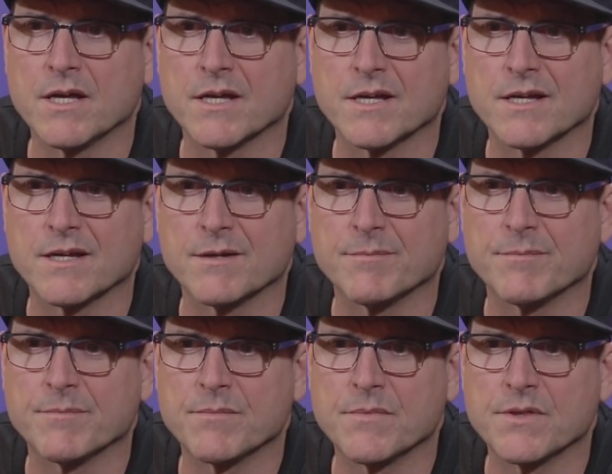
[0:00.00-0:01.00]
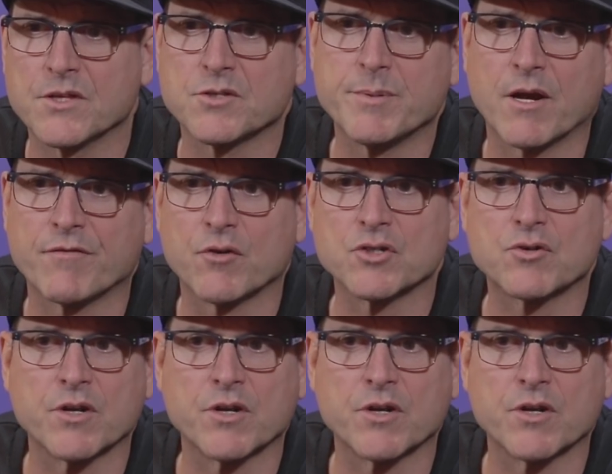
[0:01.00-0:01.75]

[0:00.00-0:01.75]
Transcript: Um, this will be our first